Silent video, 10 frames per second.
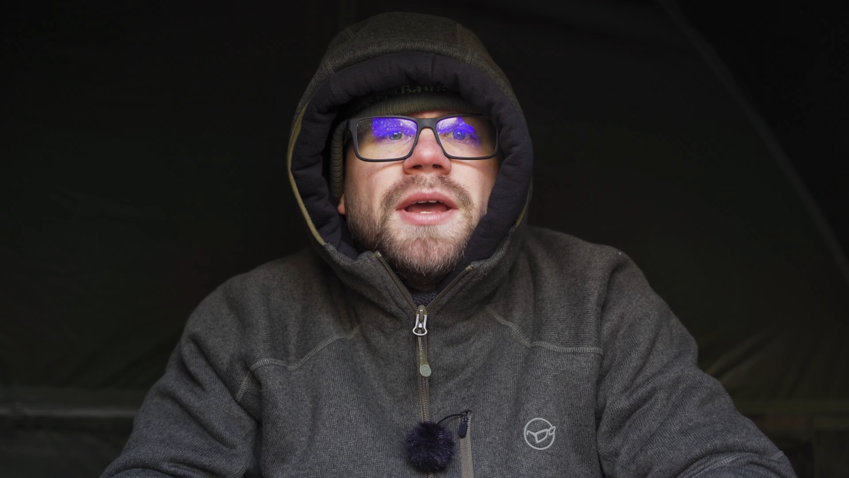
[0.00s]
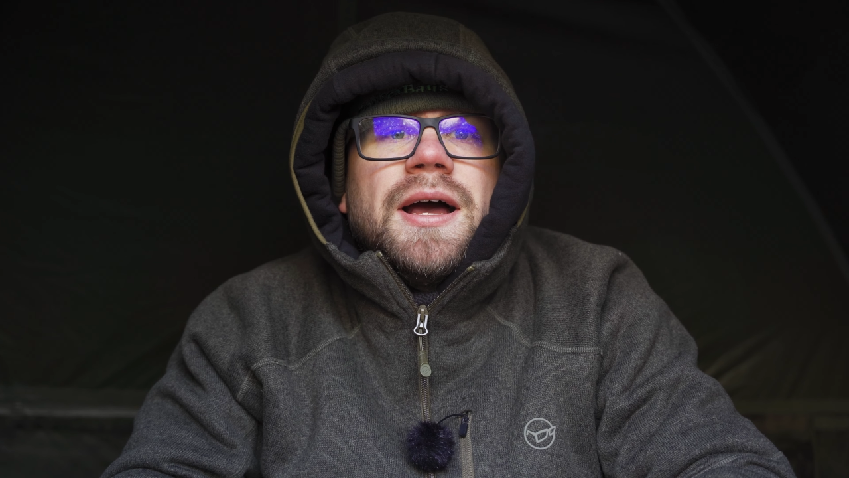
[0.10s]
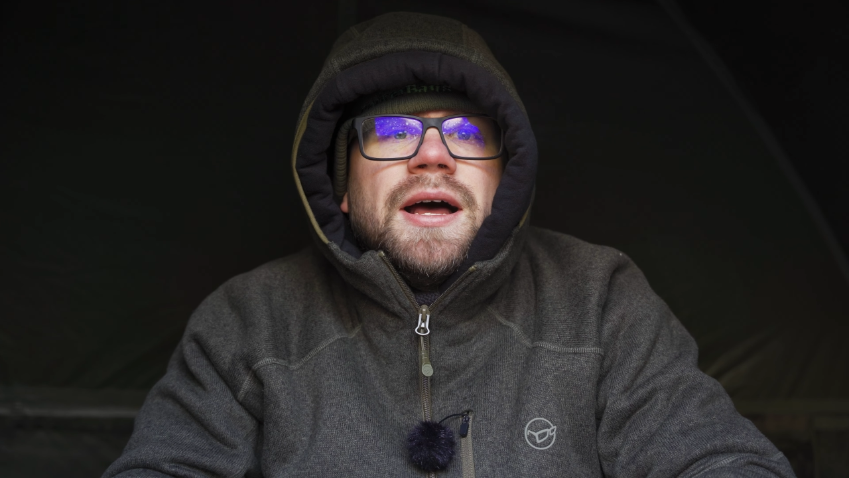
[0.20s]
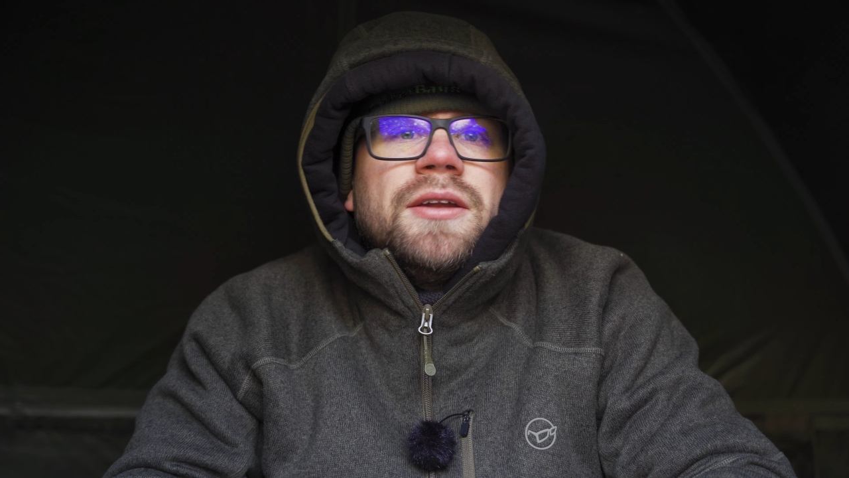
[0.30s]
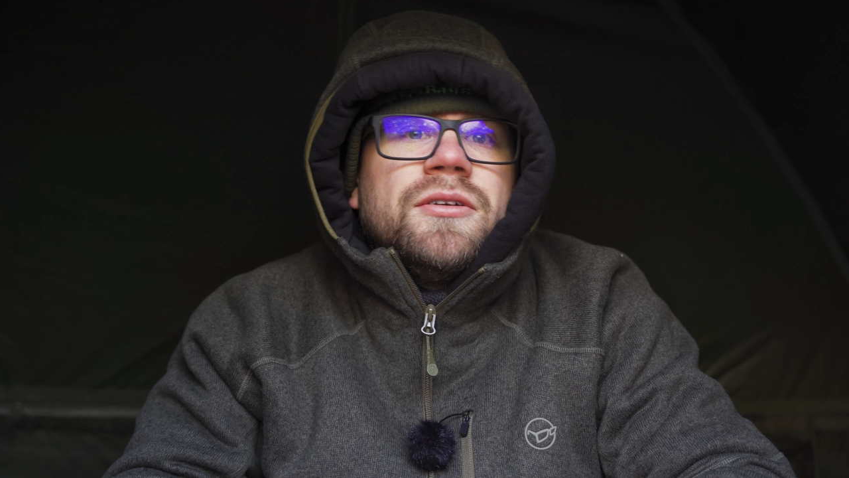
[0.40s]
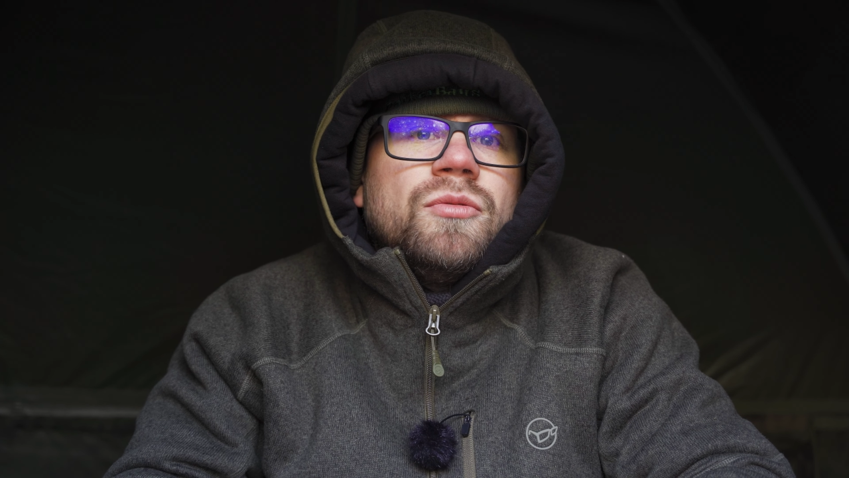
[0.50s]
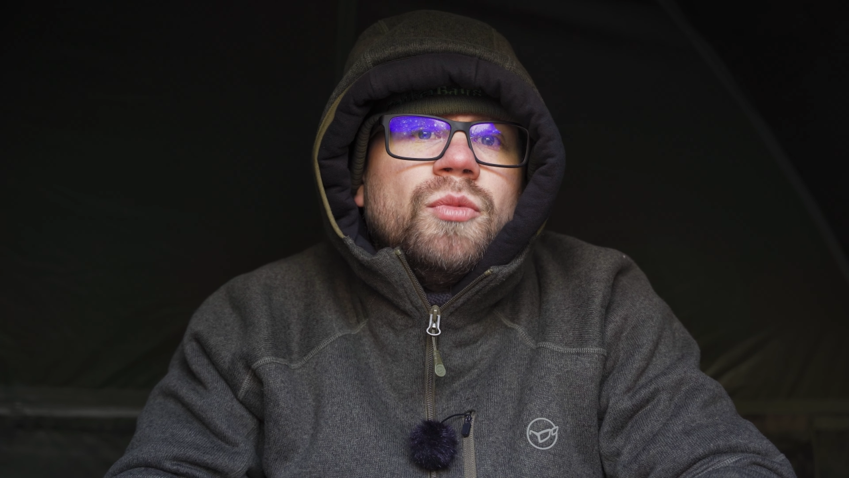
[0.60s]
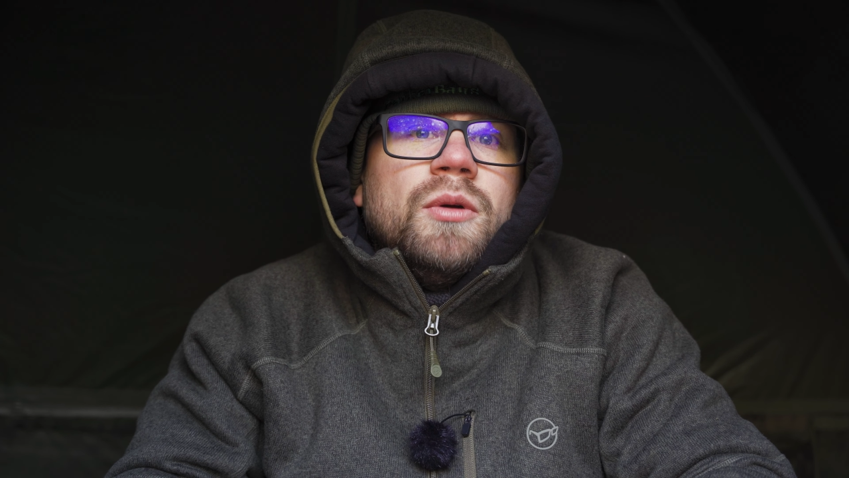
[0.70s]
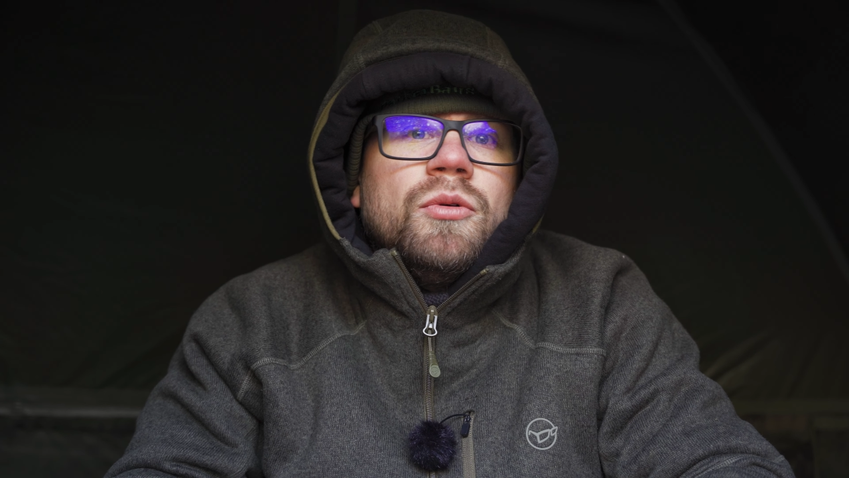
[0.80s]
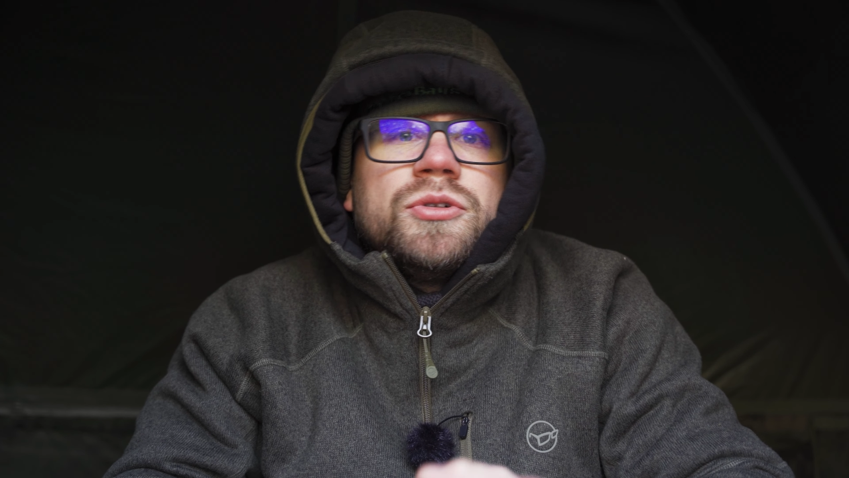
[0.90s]
and
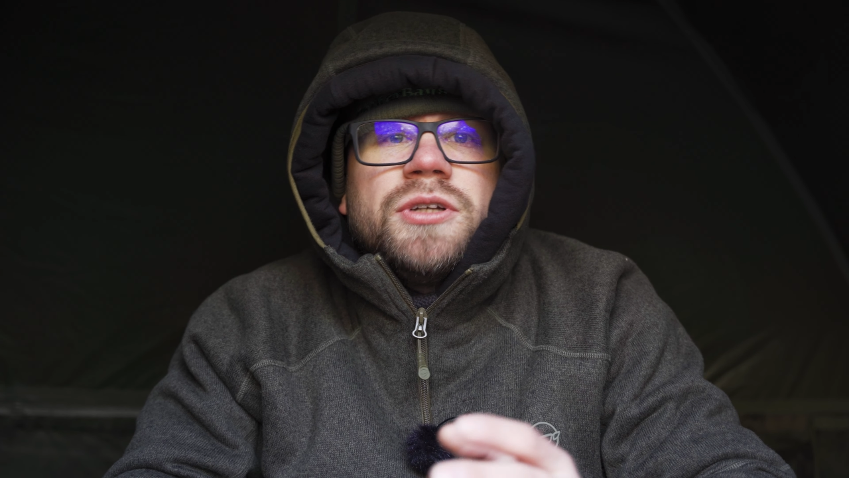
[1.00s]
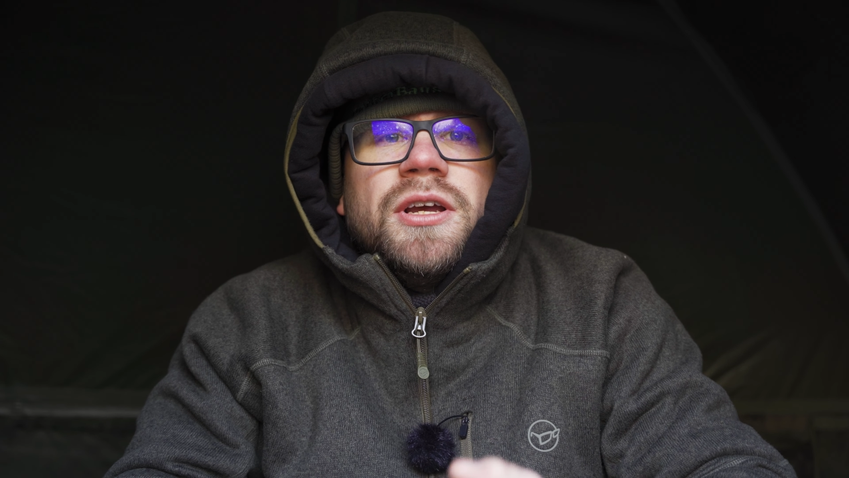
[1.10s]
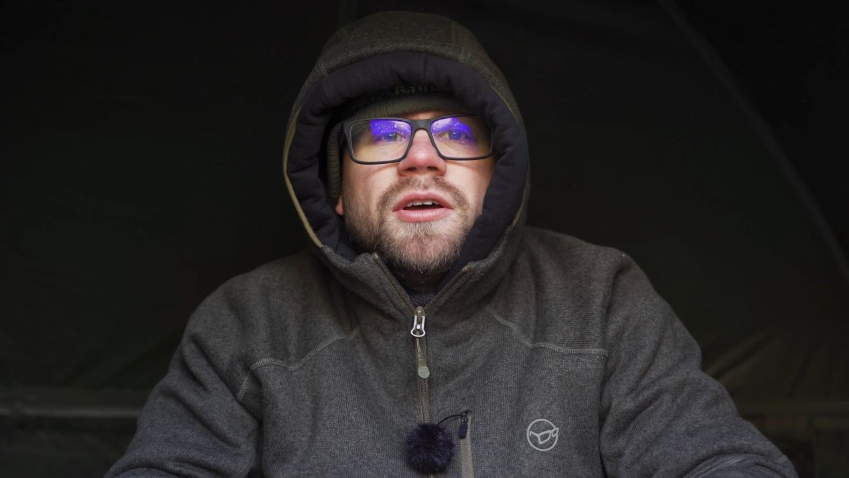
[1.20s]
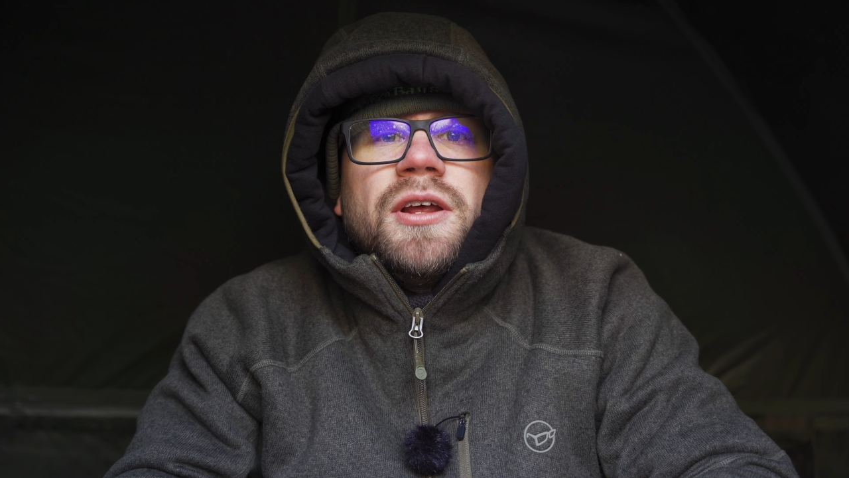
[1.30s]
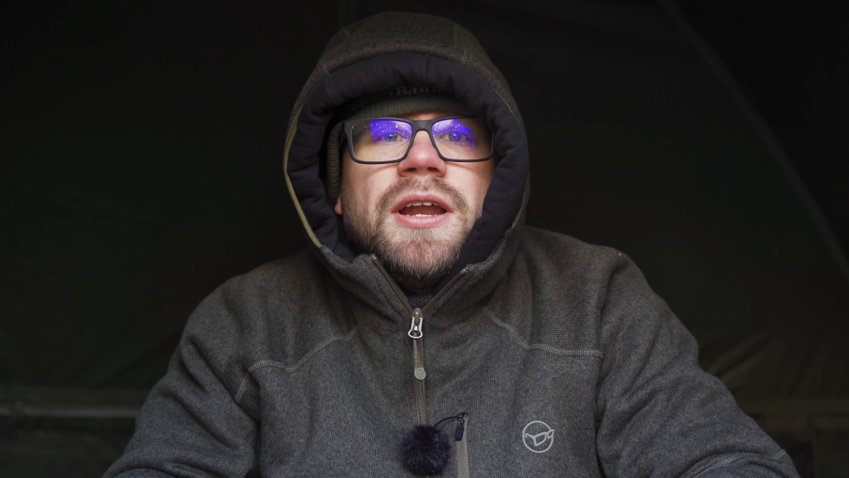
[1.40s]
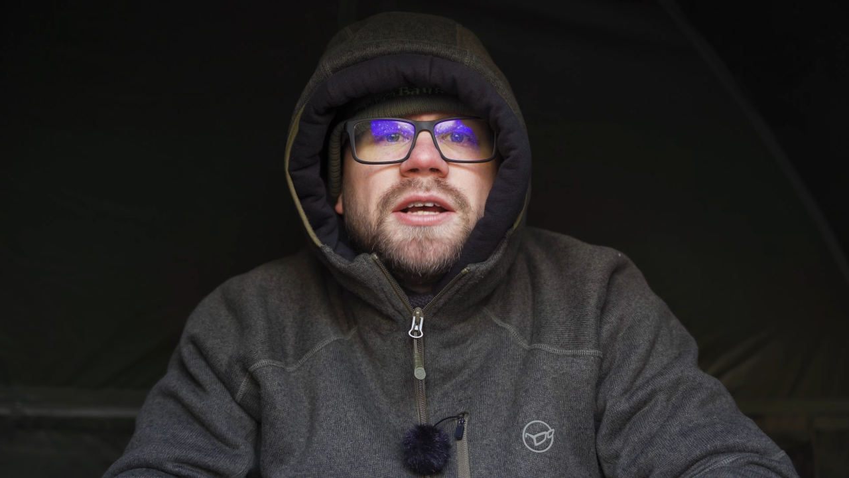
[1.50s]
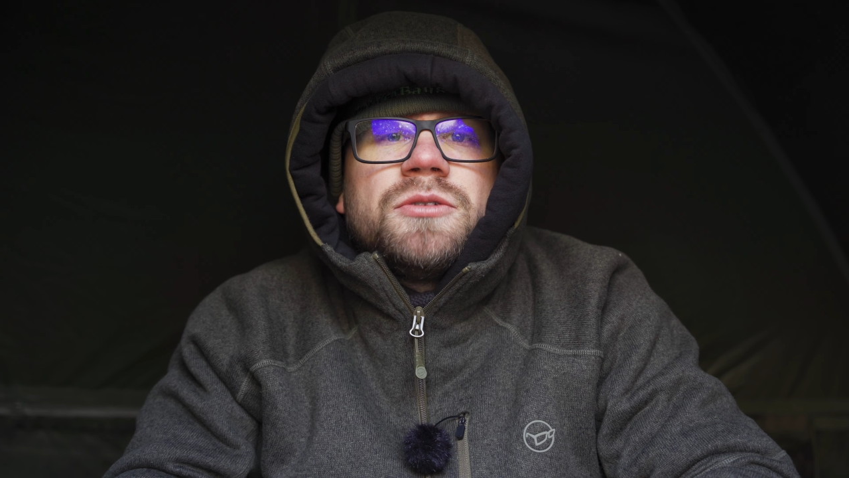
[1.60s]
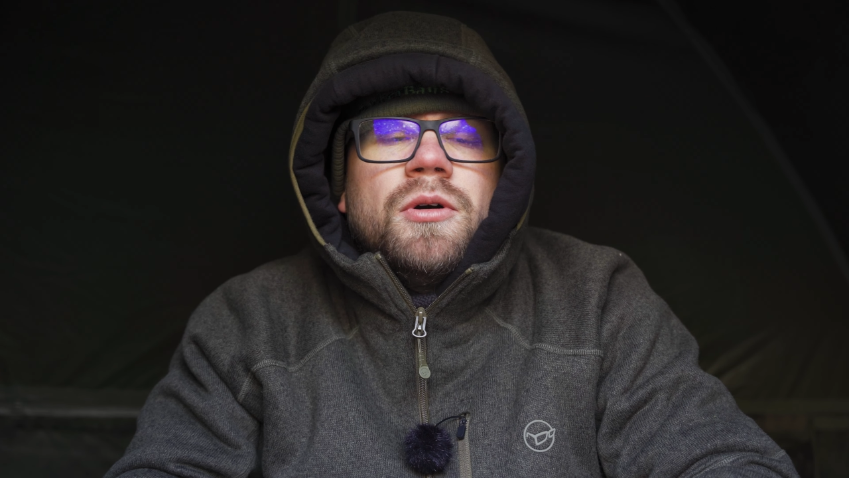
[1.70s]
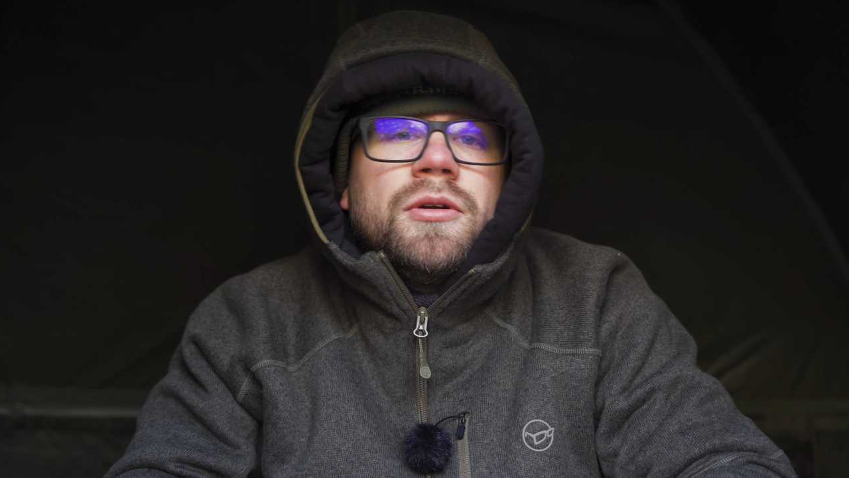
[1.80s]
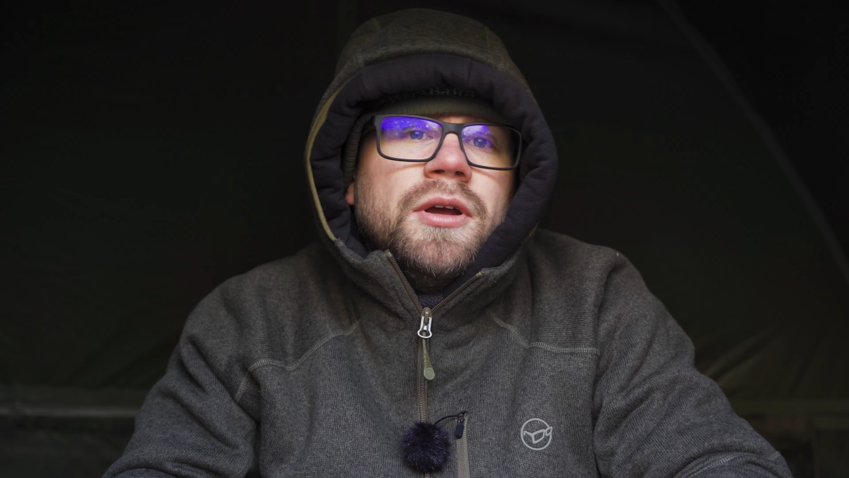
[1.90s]
we will see you on the
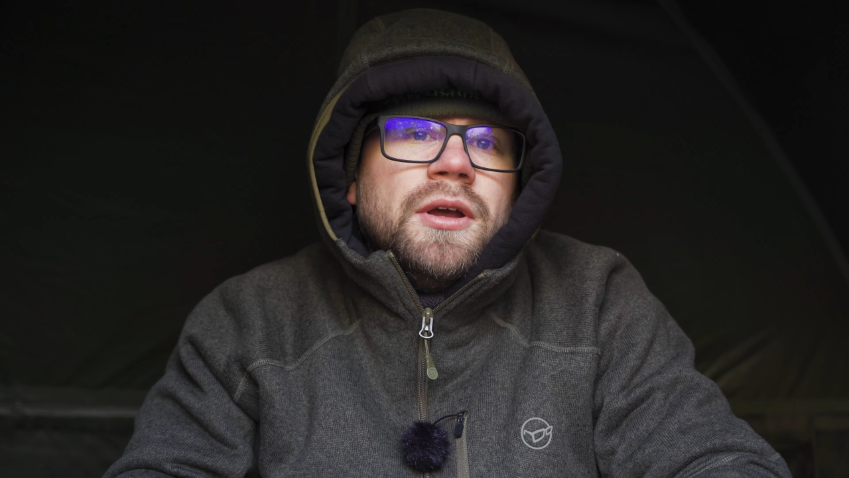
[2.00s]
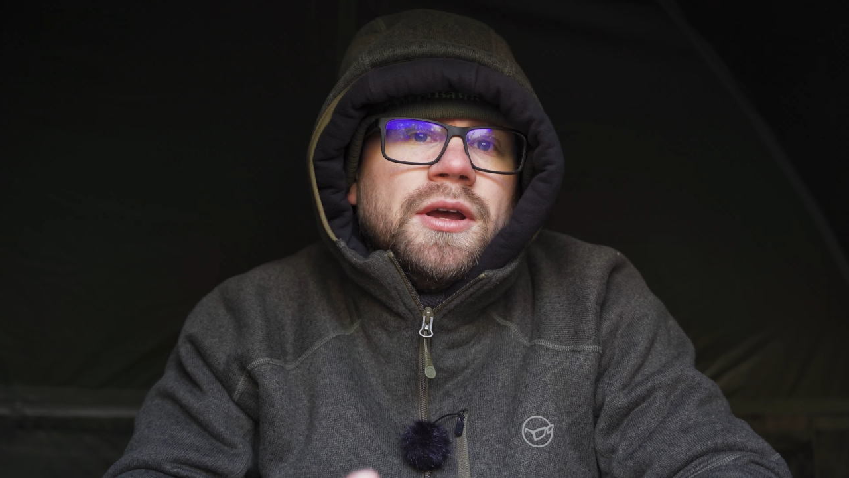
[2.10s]
next one.